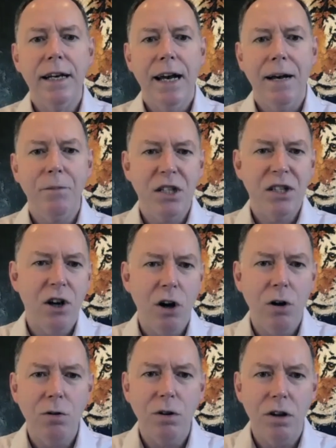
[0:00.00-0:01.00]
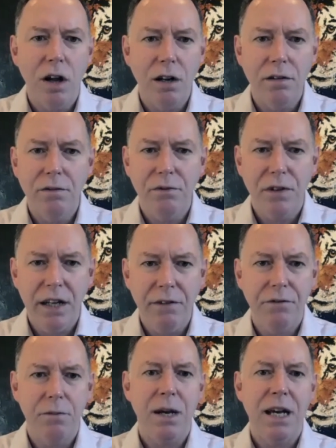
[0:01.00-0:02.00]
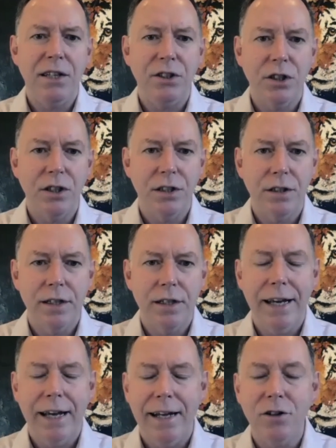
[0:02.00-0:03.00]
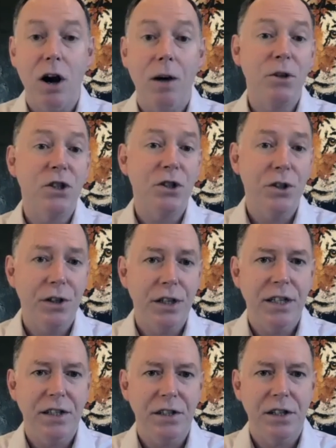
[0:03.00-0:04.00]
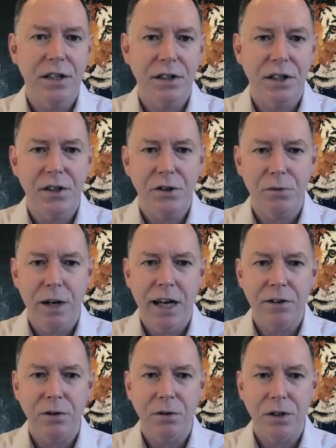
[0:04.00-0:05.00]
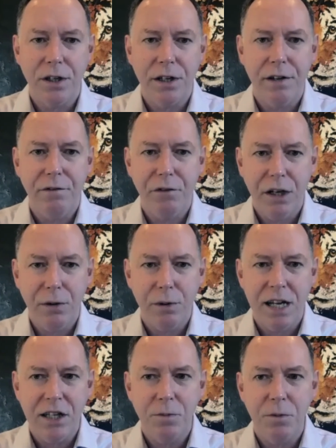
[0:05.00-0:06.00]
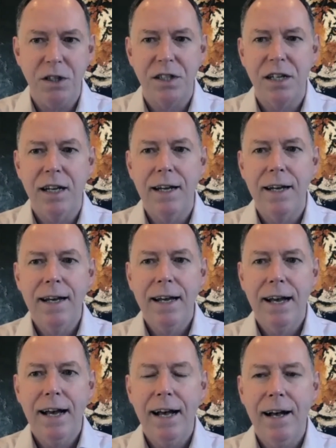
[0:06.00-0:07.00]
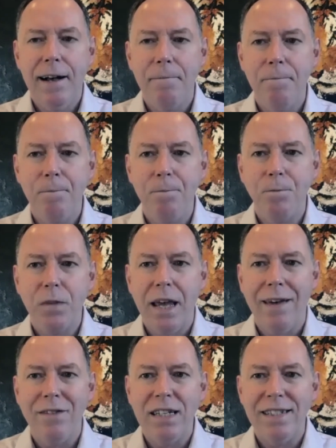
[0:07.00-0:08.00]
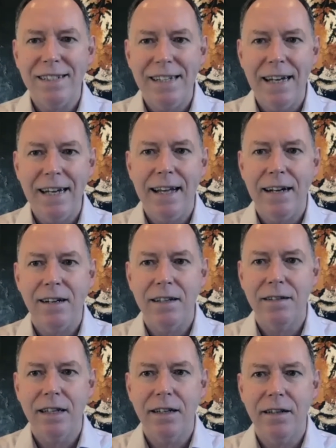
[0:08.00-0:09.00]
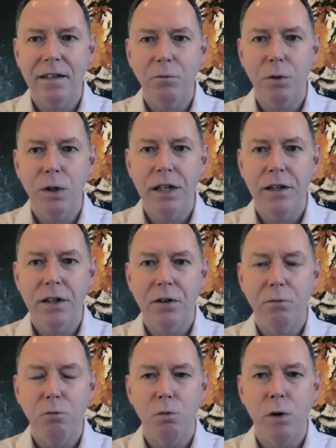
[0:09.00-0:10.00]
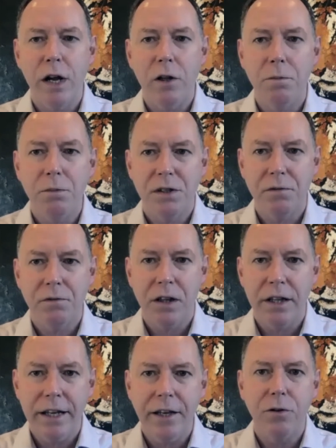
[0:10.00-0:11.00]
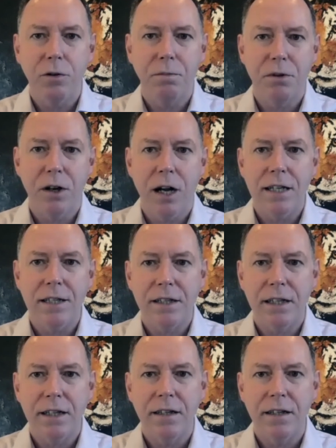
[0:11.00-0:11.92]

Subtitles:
There's a whole lot of information and opportunities that exist around alternative fee arrangements. Having said that, I think within the realms of legal pricing,